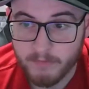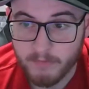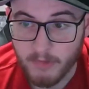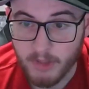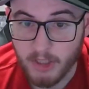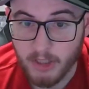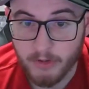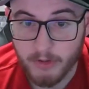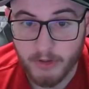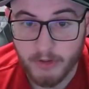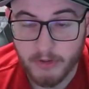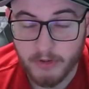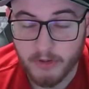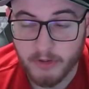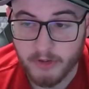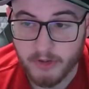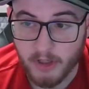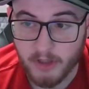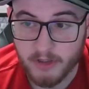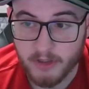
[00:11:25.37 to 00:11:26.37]
you
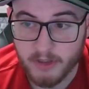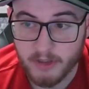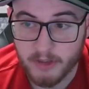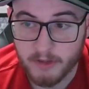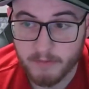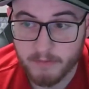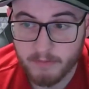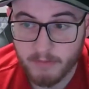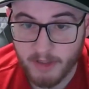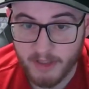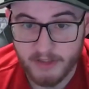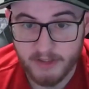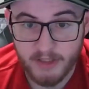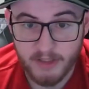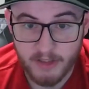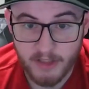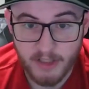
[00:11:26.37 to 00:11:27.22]
start to, like I said,